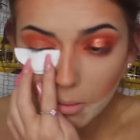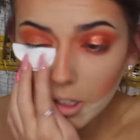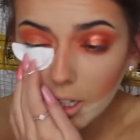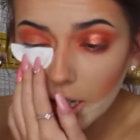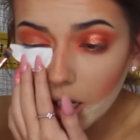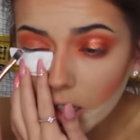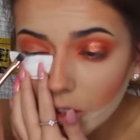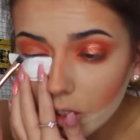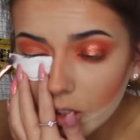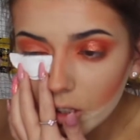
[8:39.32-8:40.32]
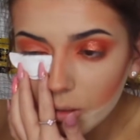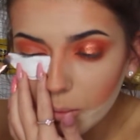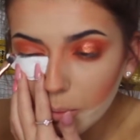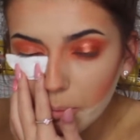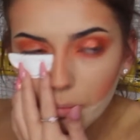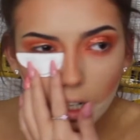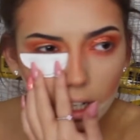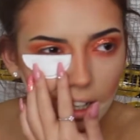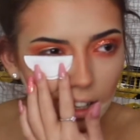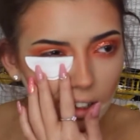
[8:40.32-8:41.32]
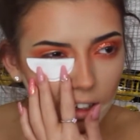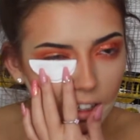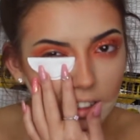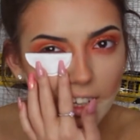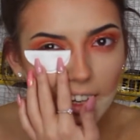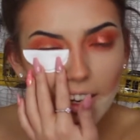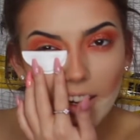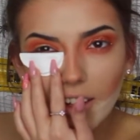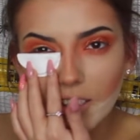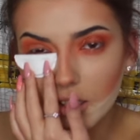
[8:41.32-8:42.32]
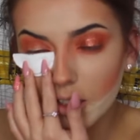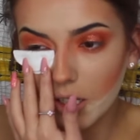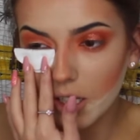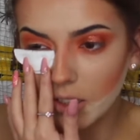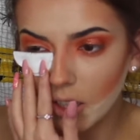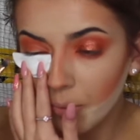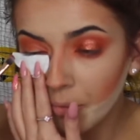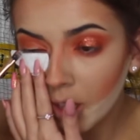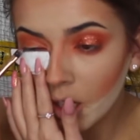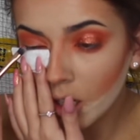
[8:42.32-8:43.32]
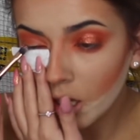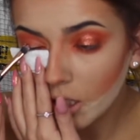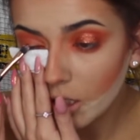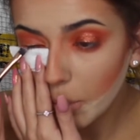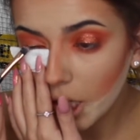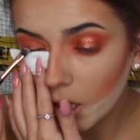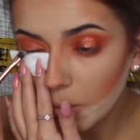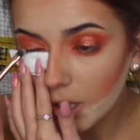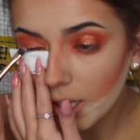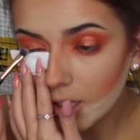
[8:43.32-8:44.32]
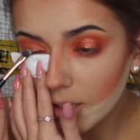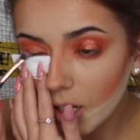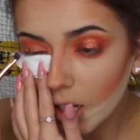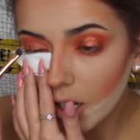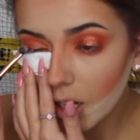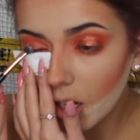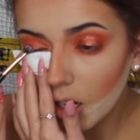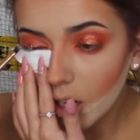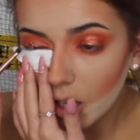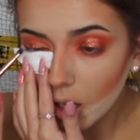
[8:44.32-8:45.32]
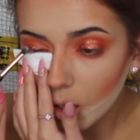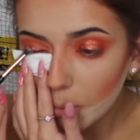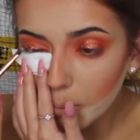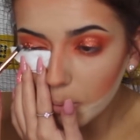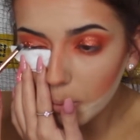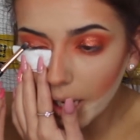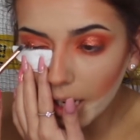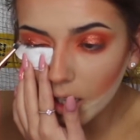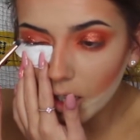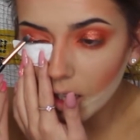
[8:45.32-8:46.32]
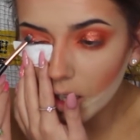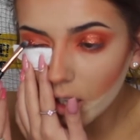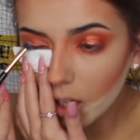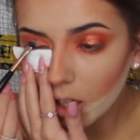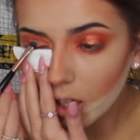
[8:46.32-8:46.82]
up the glitter and just, I say glitter instead of glitter. Just picking up the glitter and packing it